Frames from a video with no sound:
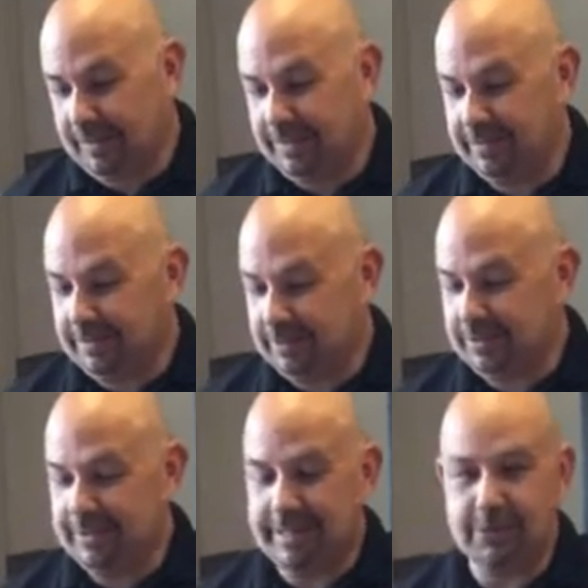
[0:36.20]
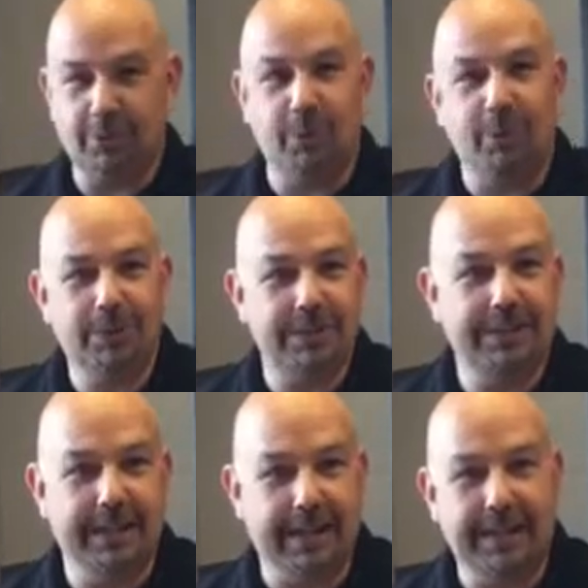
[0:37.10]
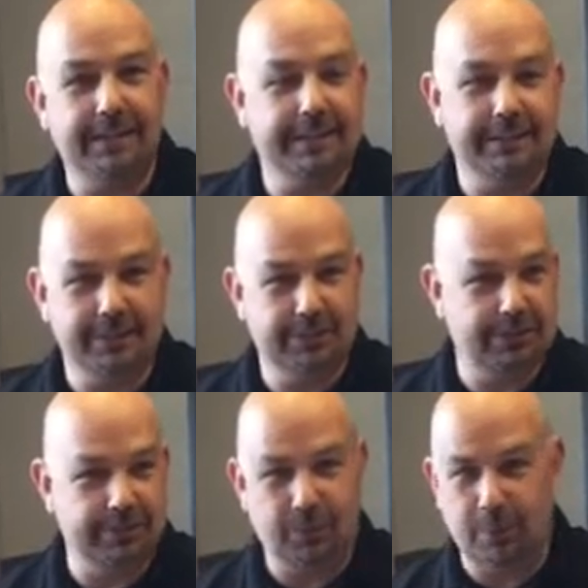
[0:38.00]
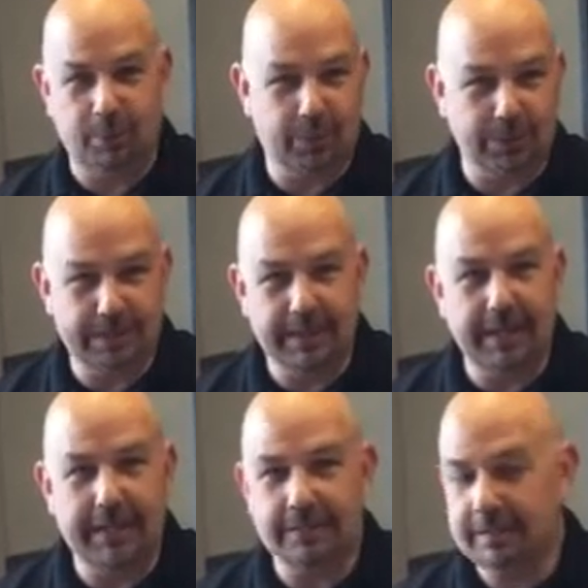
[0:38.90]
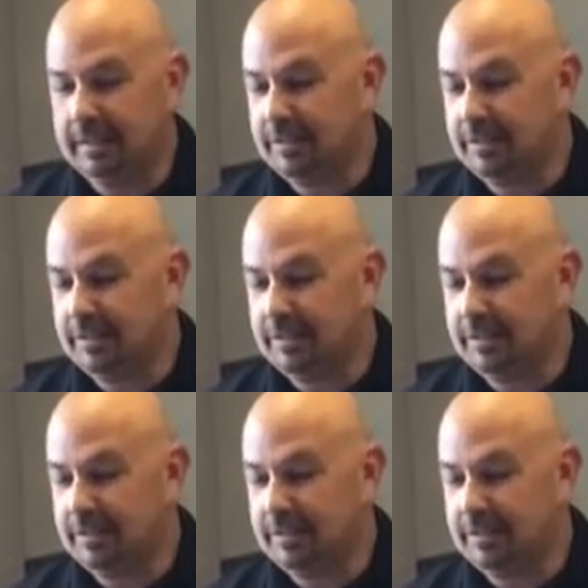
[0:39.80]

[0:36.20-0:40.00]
Right here, this is the actual warranty guide. This is the Ford warranty guide.